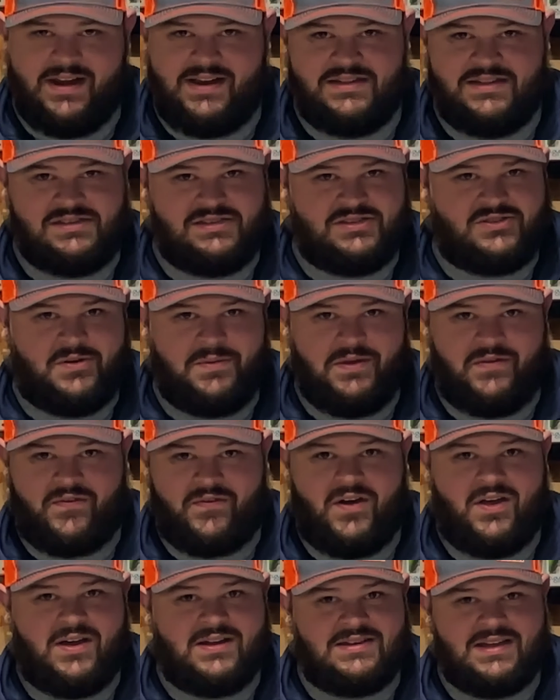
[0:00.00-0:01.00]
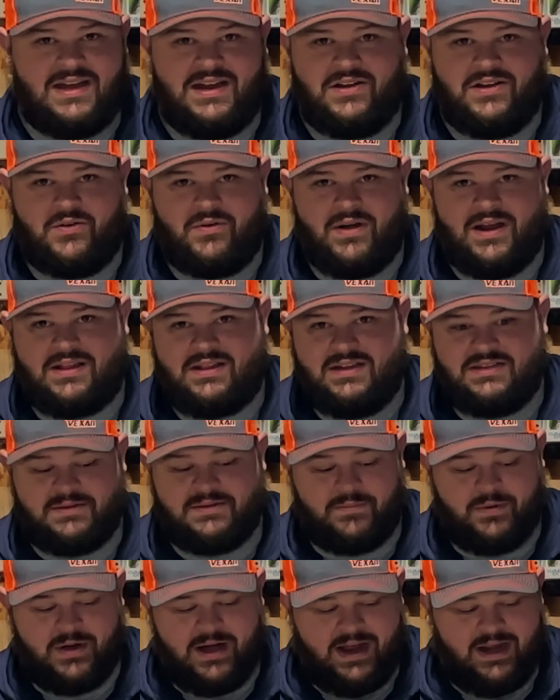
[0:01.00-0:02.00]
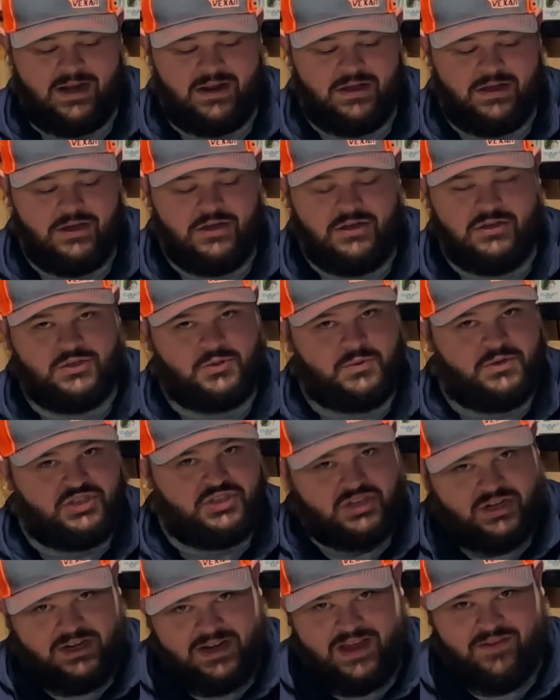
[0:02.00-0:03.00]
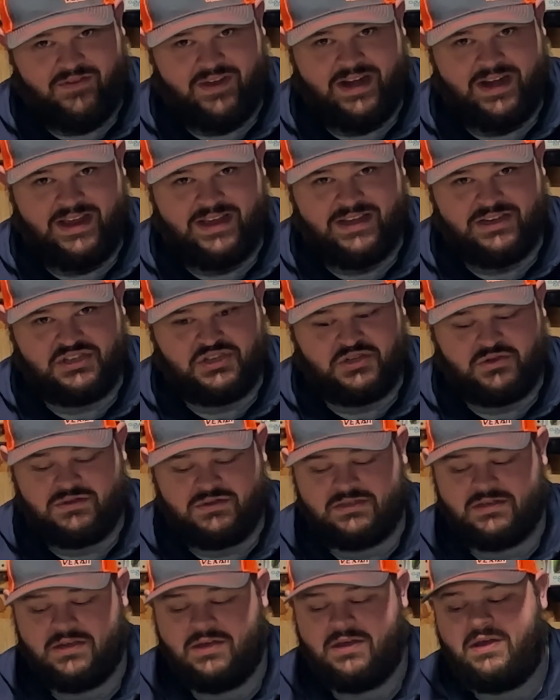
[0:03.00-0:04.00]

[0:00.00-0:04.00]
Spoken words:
It's just going to be frog tied directly to braid. So we shouldn't have any issues.